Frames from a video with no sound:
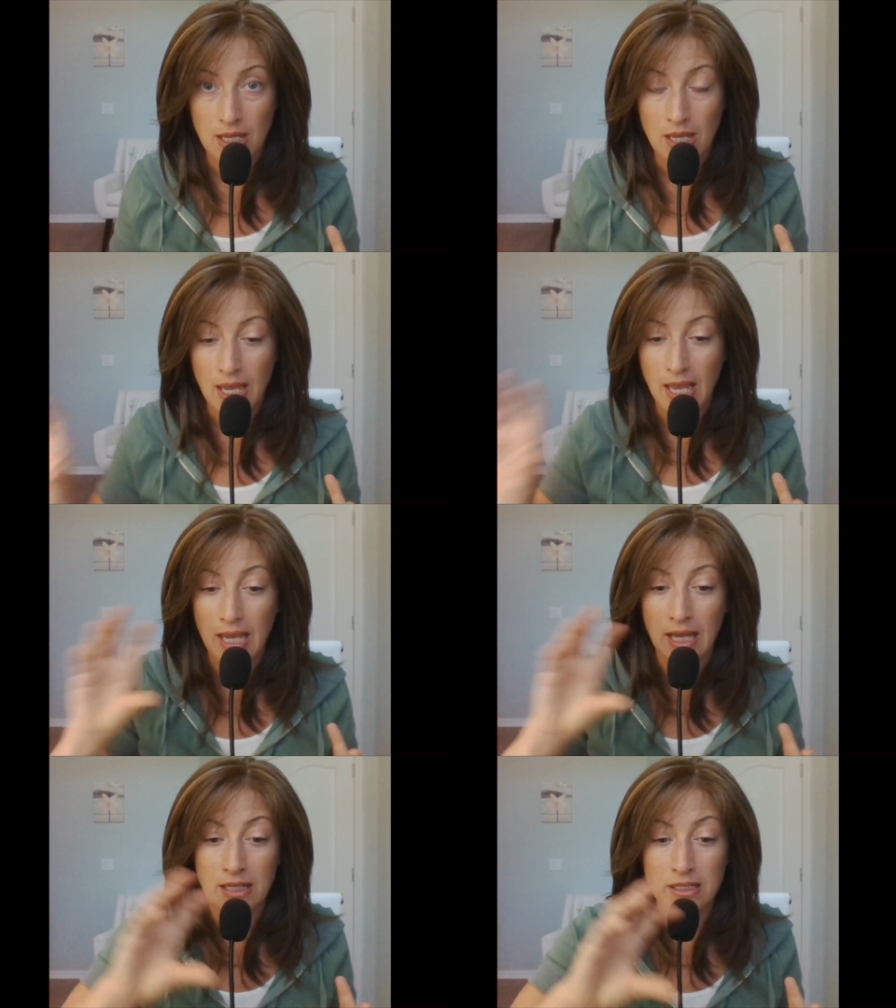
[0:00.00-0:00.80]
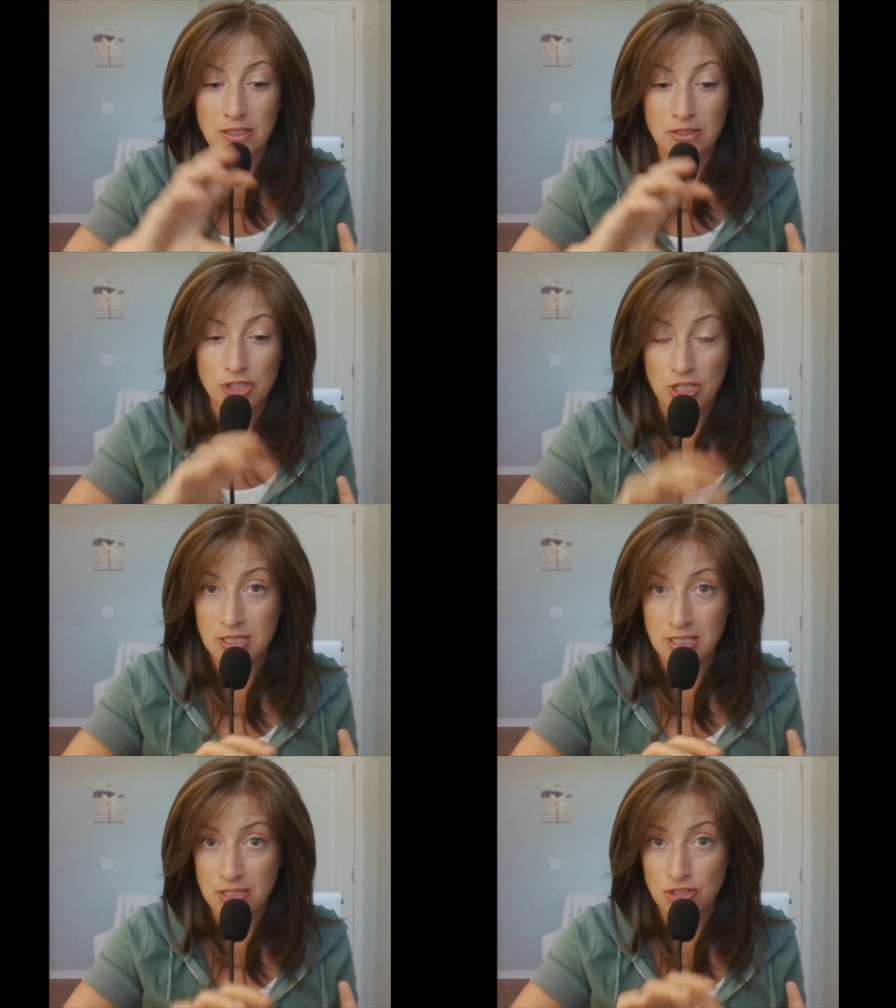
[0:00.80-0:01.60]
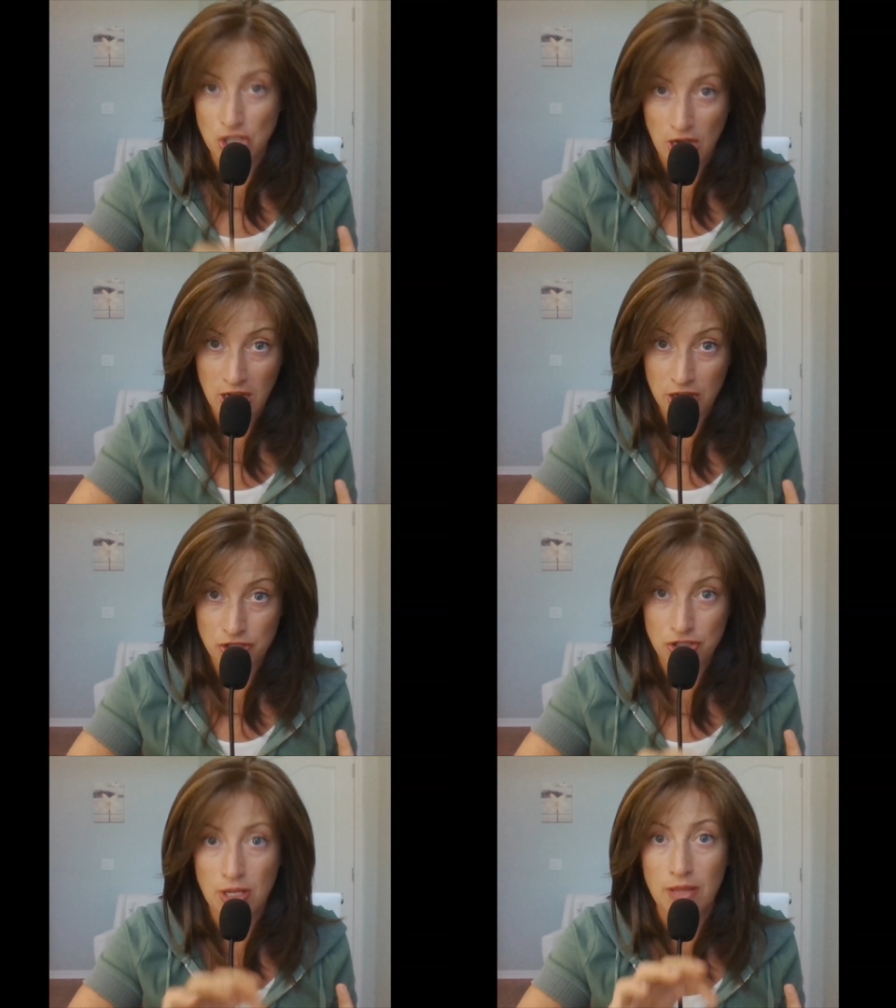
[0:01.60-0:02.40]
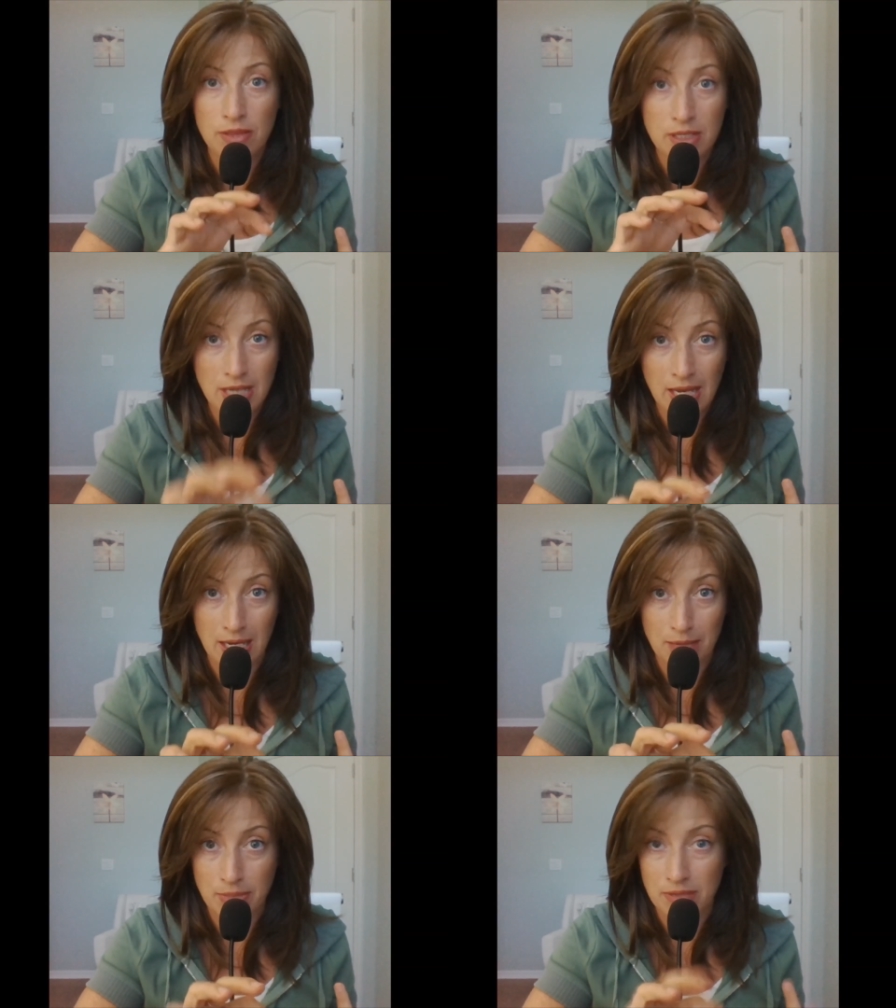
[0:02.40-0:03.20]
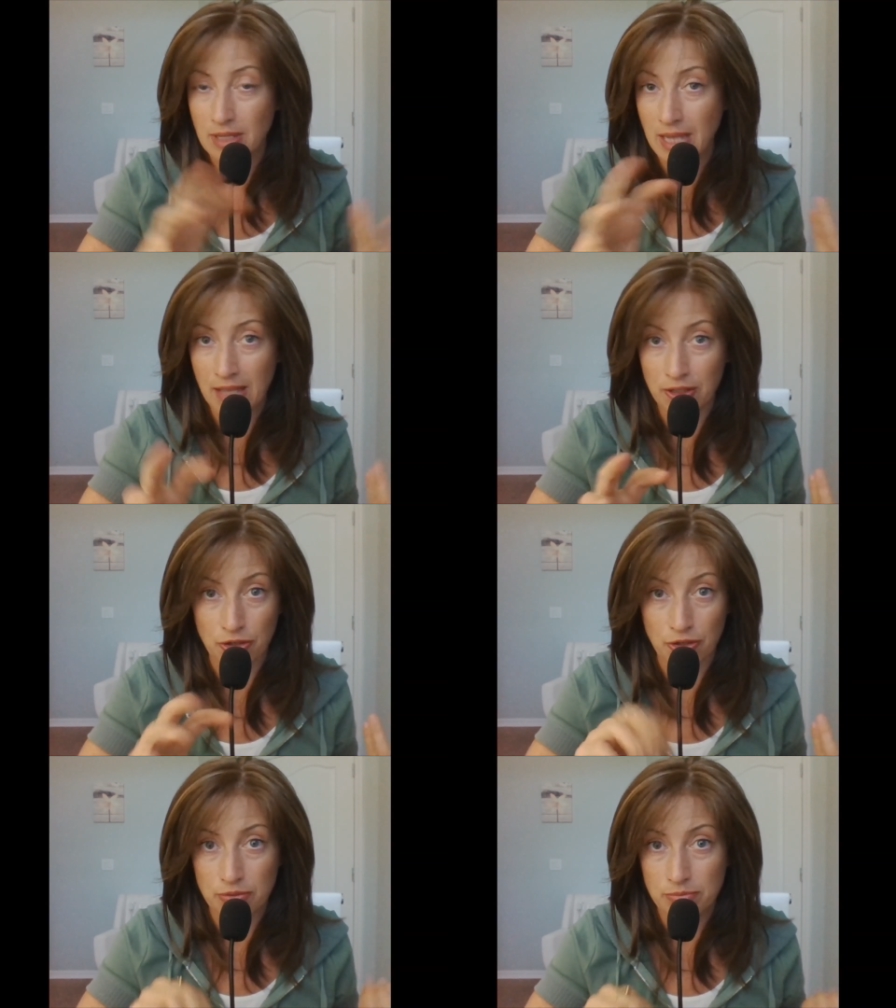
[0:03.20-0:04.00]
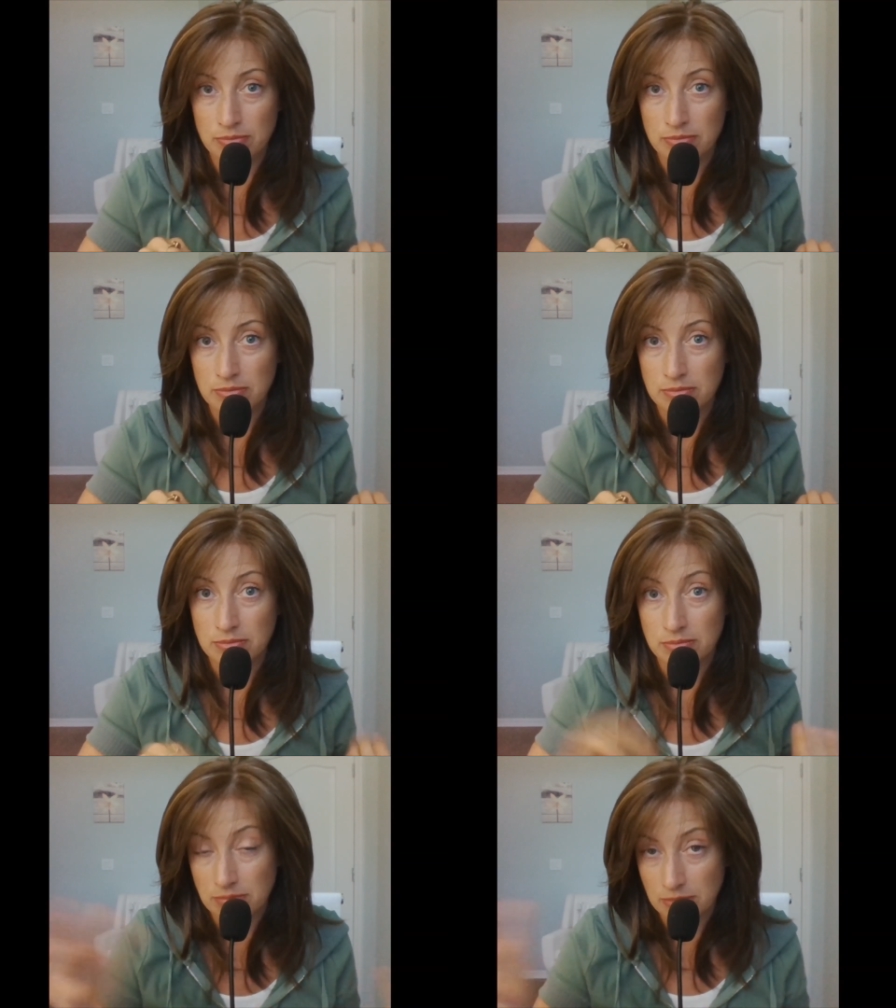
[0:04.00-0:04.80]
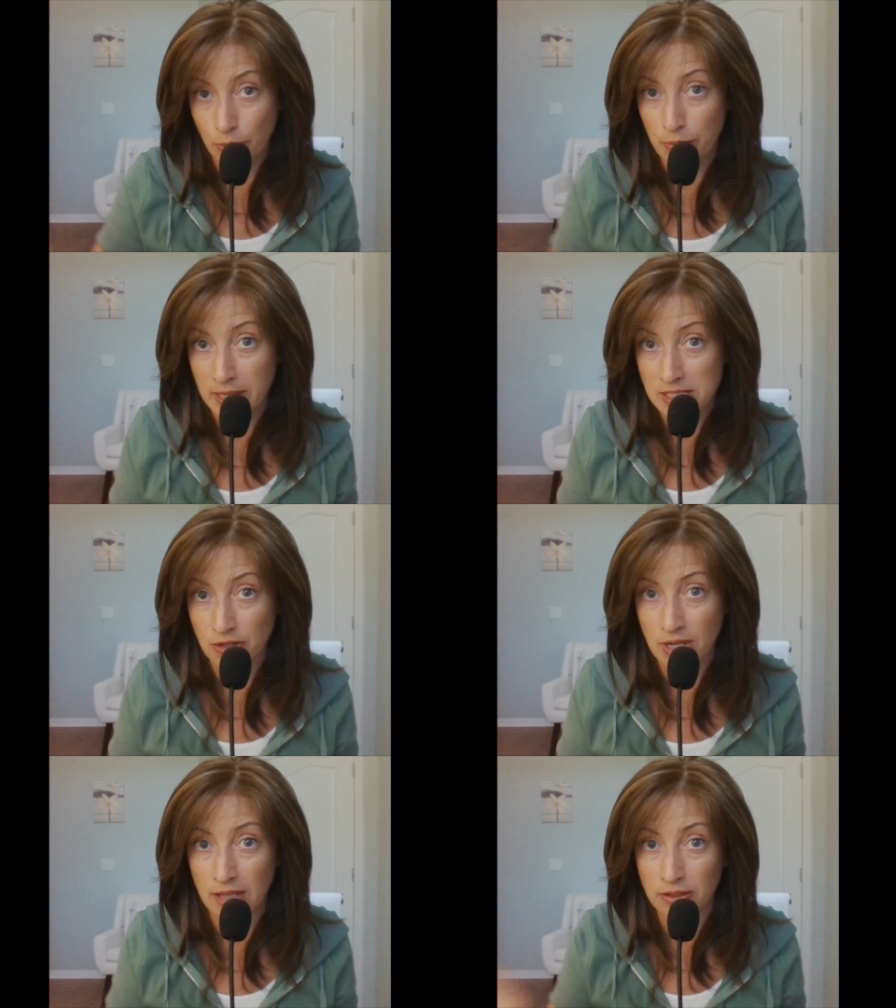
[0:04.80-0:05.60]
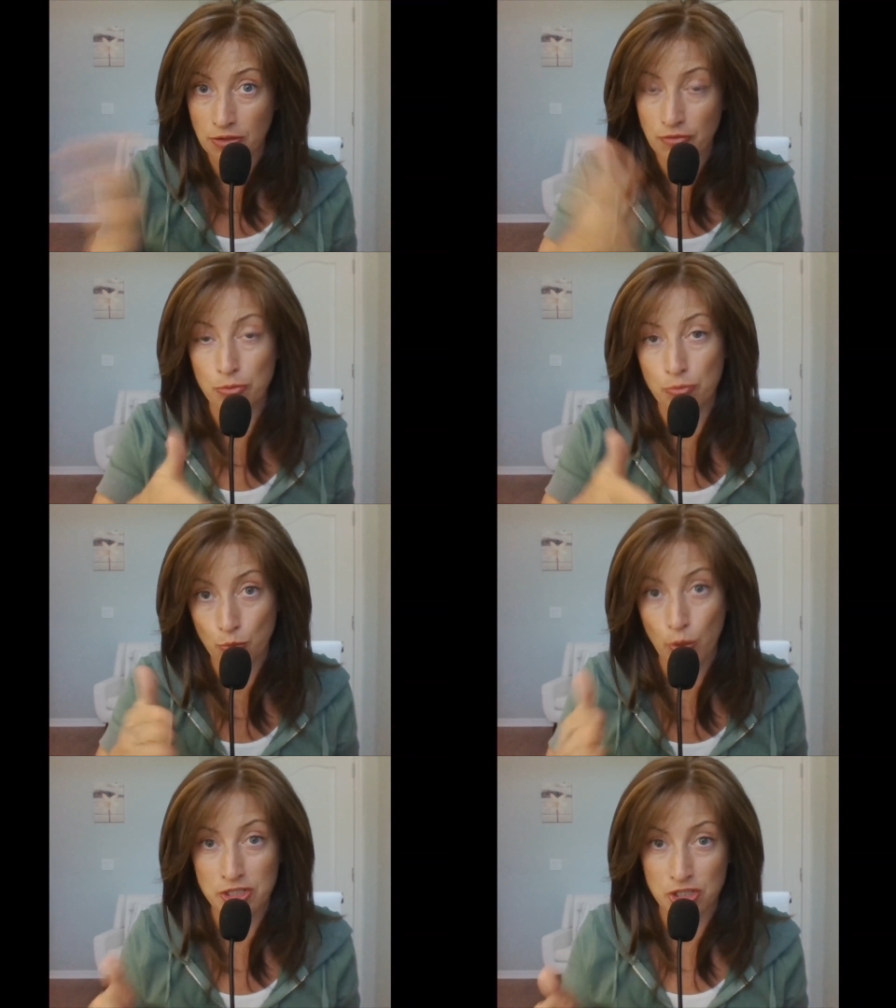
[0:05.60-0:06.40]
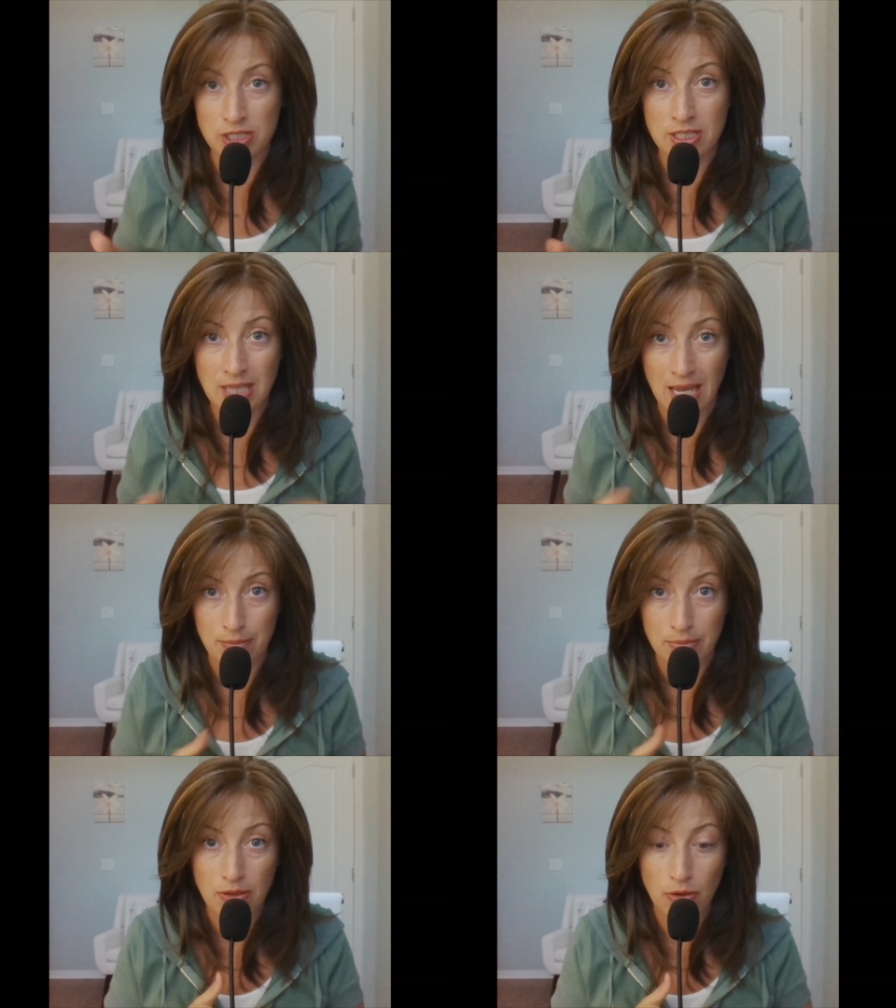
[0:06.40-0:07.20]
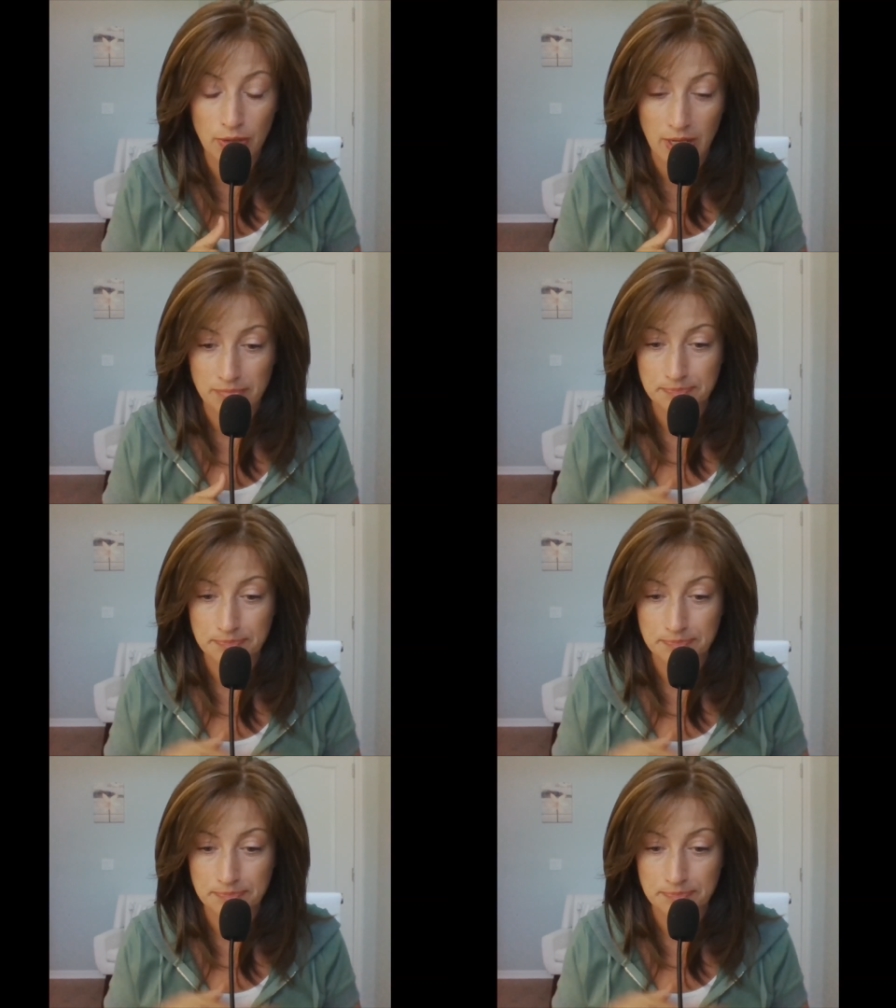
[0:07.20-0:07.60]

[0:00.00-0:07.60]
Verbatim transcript: and Jesus changed the time, the calendar. We base our calendar from when Jesus came. Okay.